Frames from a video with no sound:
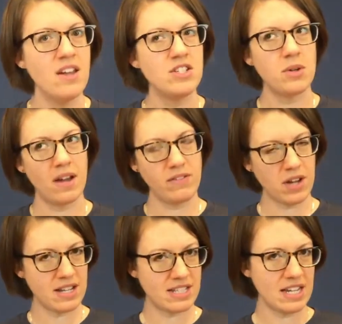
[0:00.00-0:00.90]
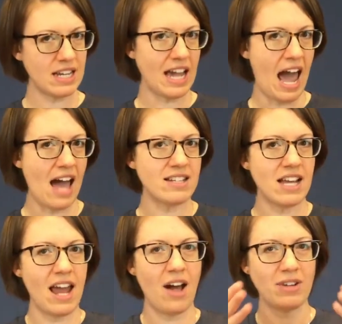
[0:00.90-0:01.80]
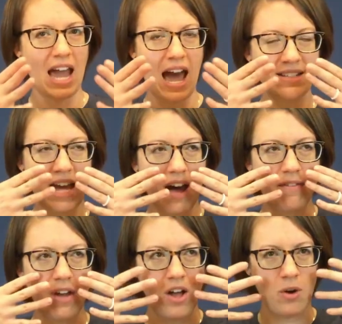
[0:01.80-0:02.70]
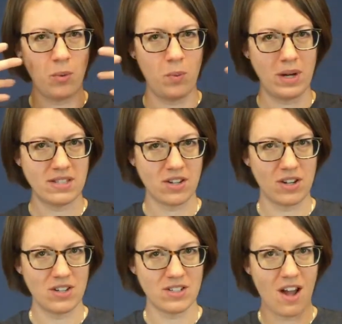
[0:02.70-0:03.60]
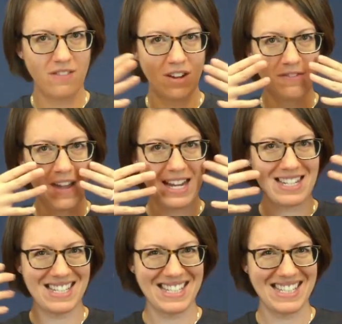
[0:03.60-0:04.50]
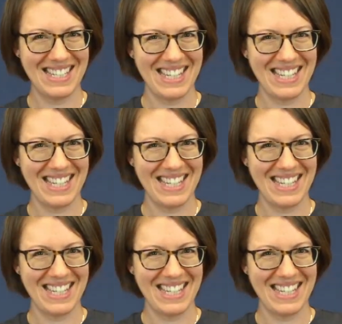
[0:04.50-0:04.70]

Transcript: So have you guys seen a cat and how cats have whiskers on their face?